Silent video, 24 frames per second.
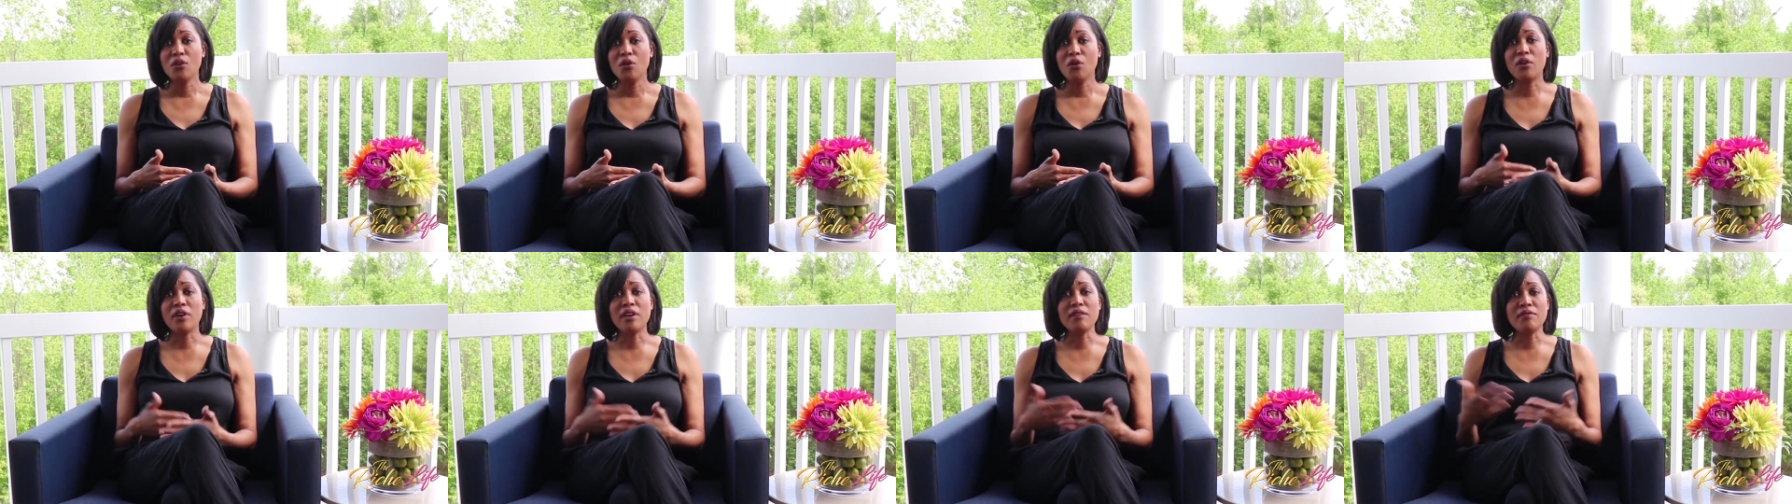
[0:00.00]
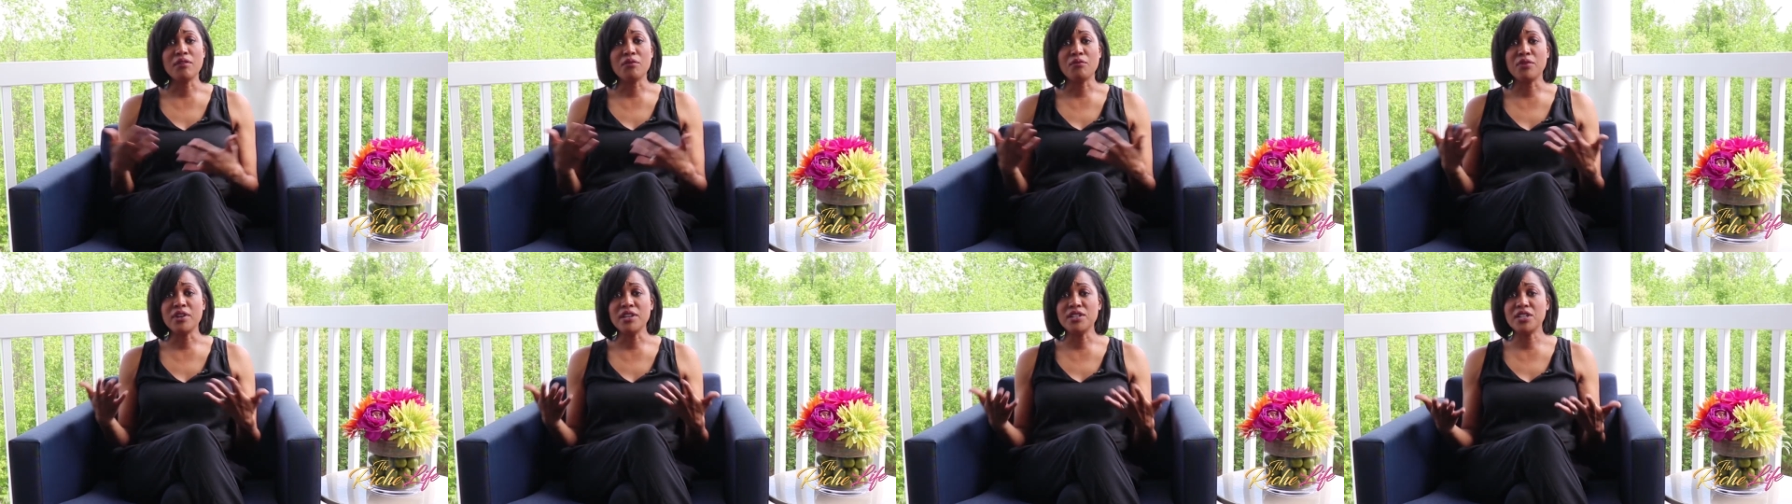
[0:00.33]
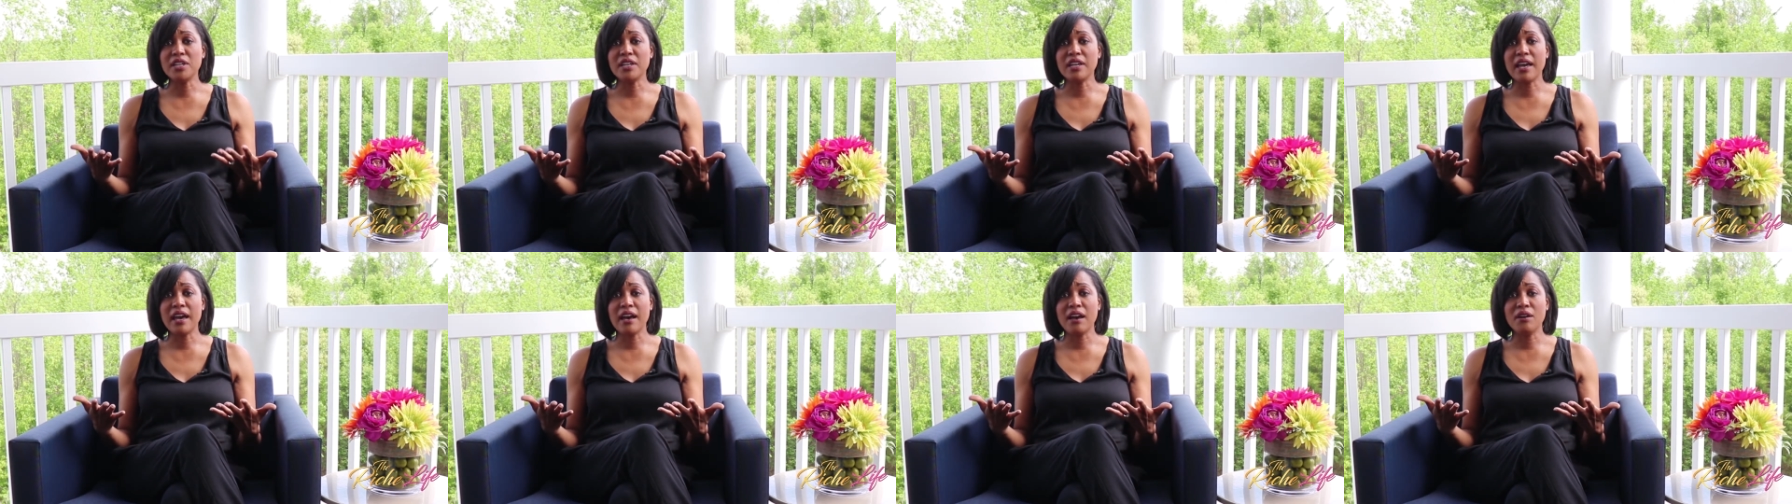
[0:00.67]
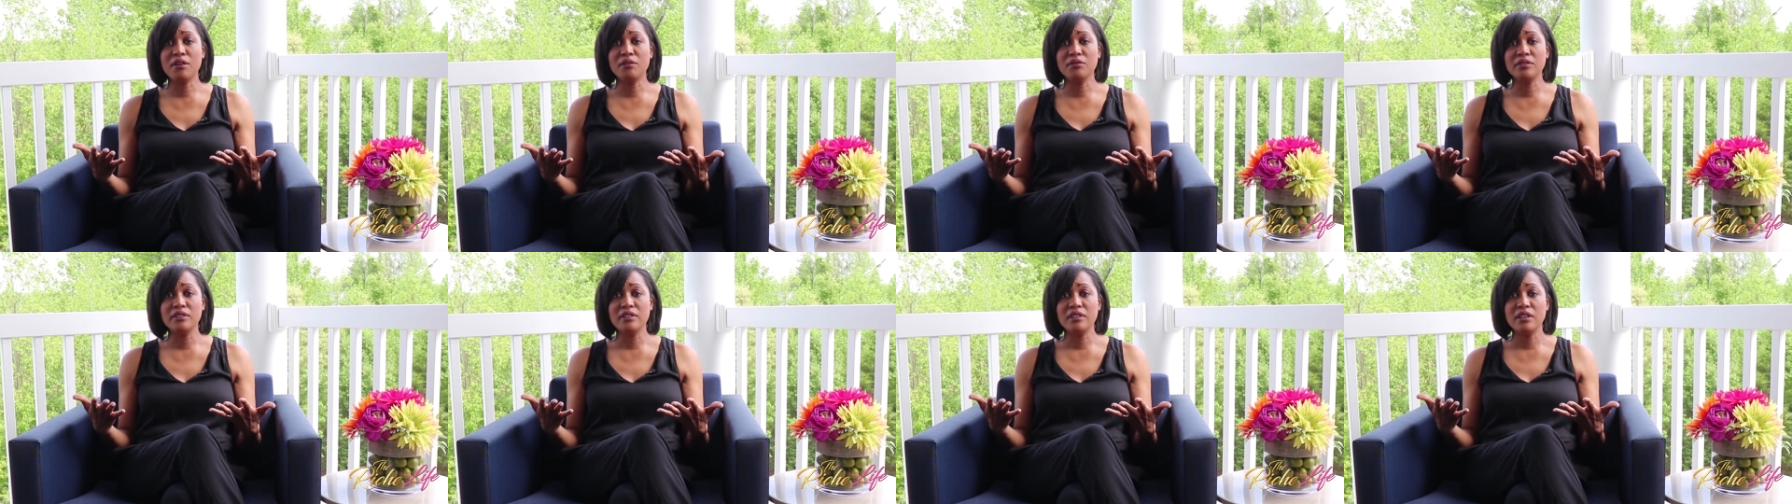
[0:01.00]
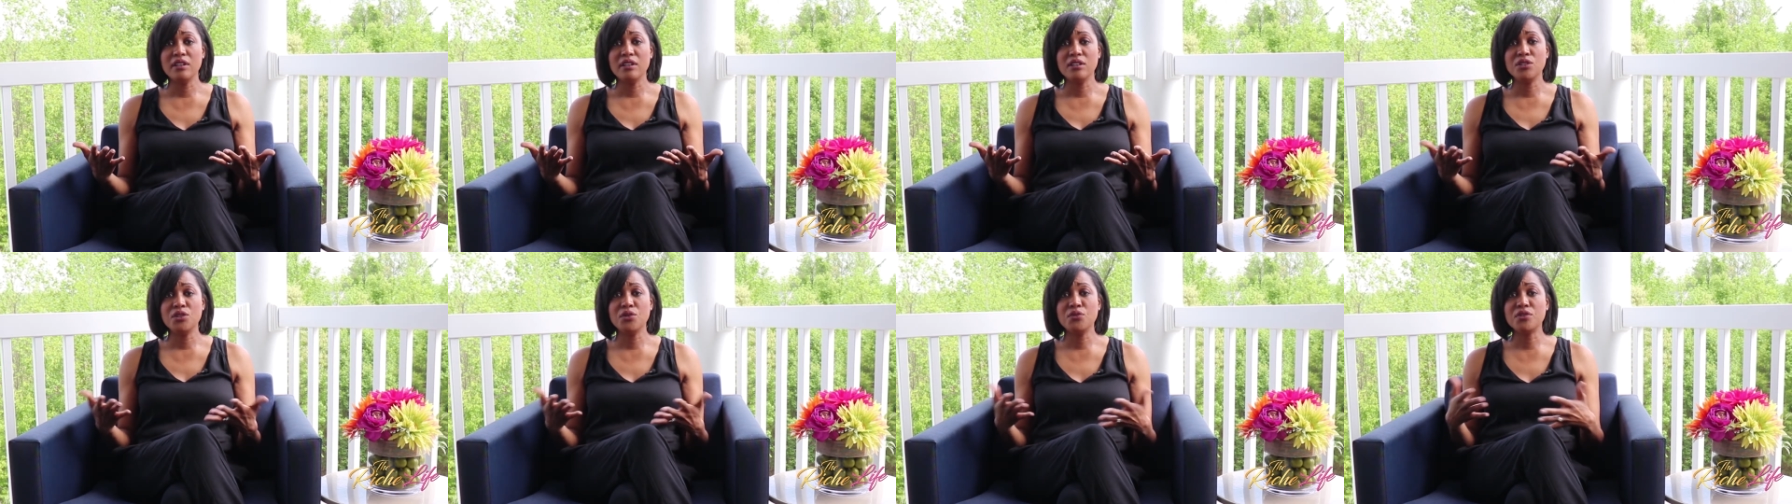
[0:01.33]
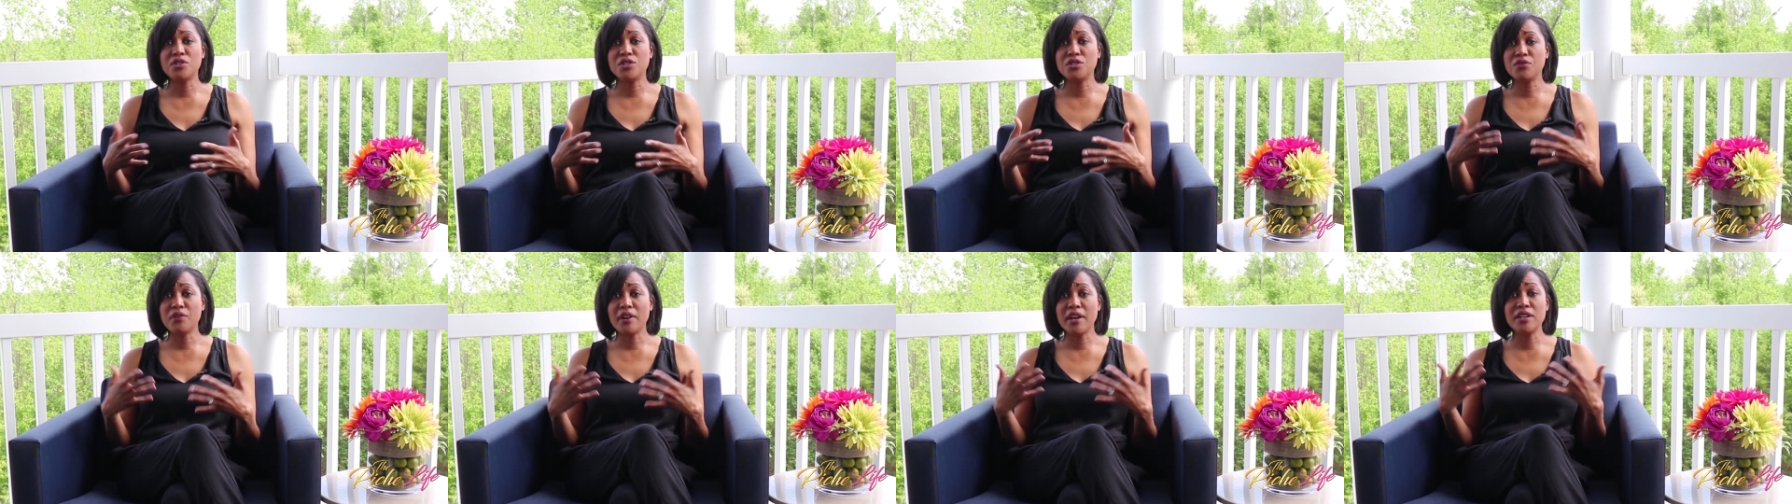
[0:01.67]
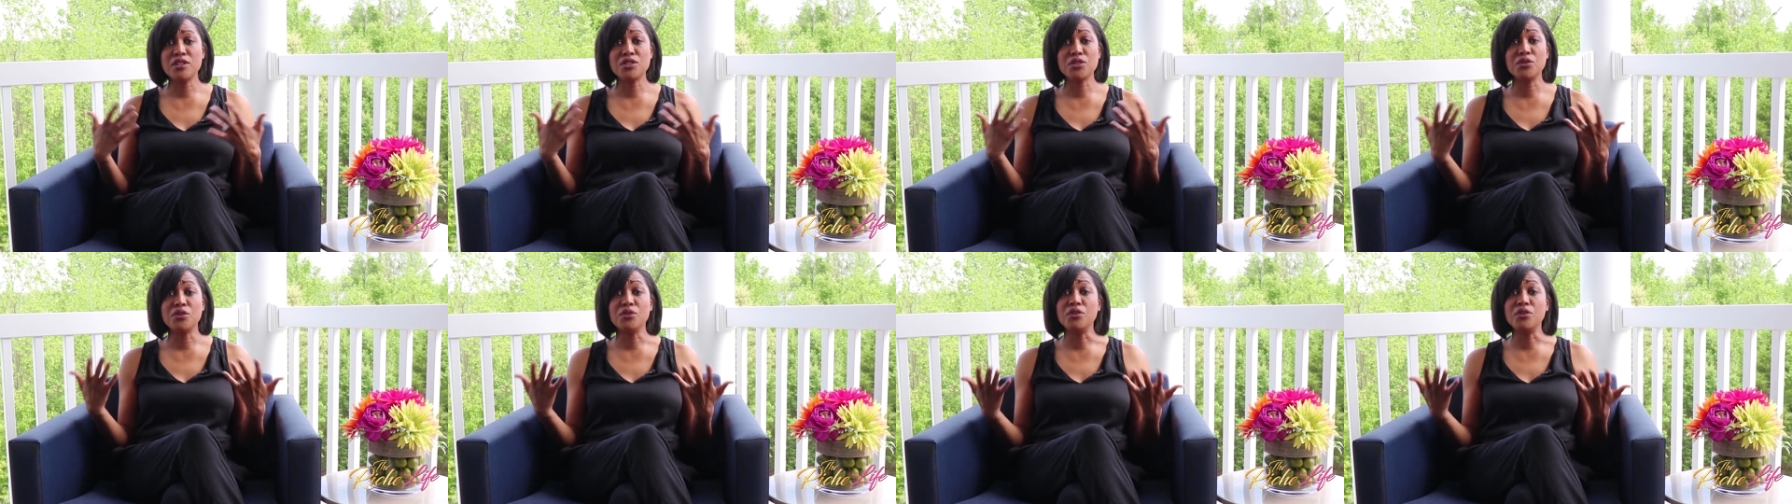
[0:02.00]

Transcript: Or even reaching out to a stranger